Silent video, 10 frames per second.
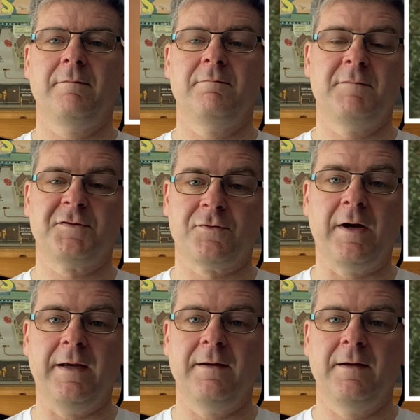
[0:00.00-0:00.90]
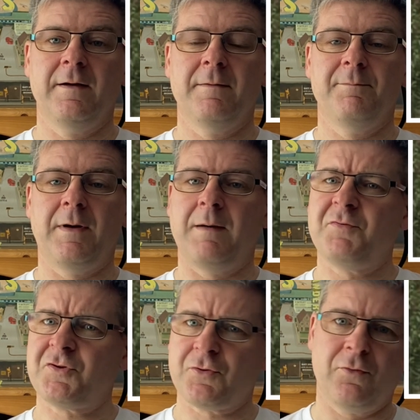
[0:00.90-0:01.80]
it's great, but I'm
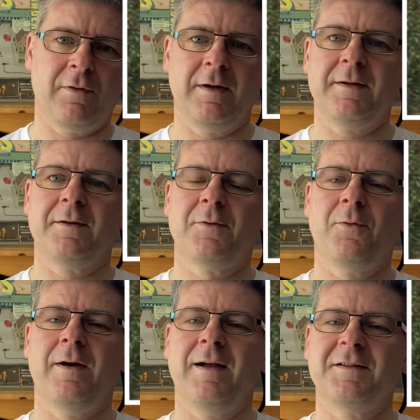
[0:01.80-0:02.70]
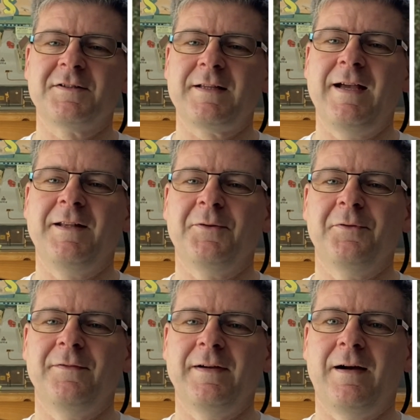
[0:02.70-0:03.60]
sure I didn't quite understand all
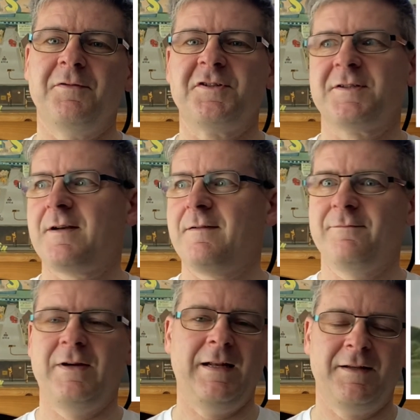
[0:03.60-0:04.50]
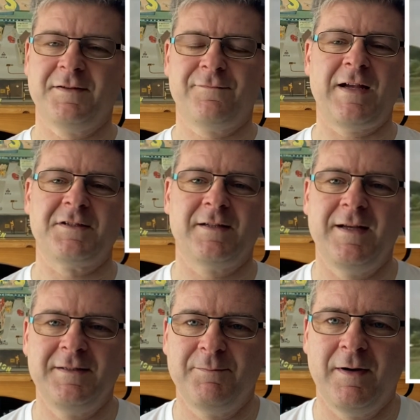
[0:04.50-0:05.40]
of it. I was just kind of really just
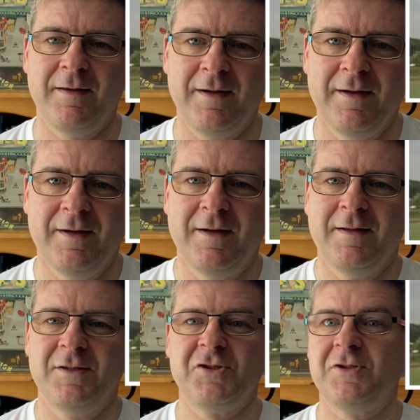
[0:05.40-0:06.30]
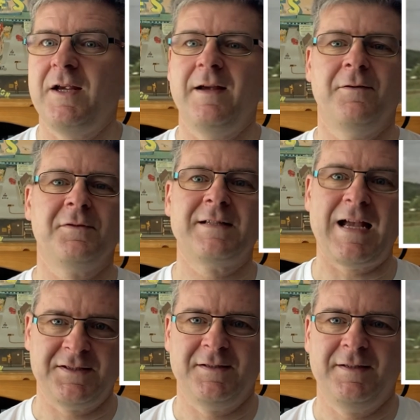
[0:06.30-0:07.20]
fascinated by the sheer
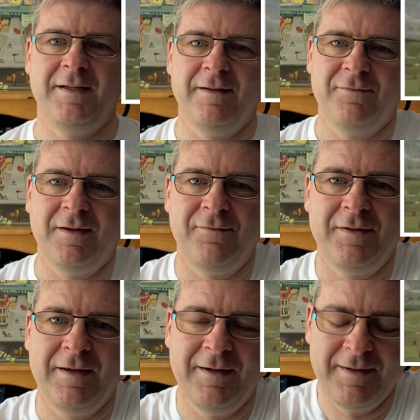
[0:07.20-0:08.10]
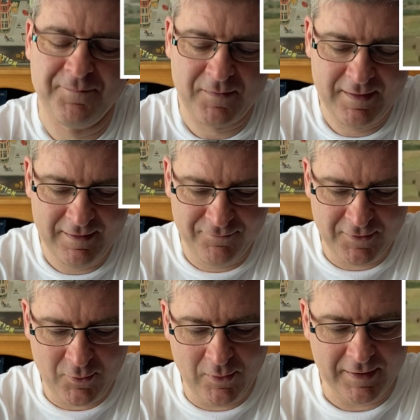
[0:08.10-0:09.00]
audacity of the
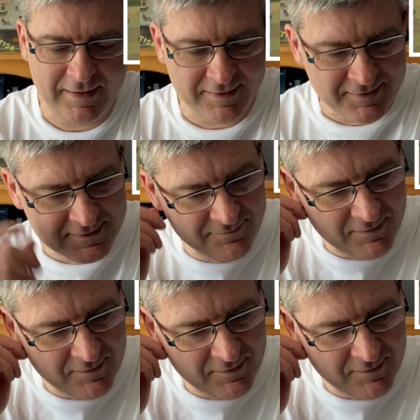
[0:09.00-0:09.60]
quirkiness.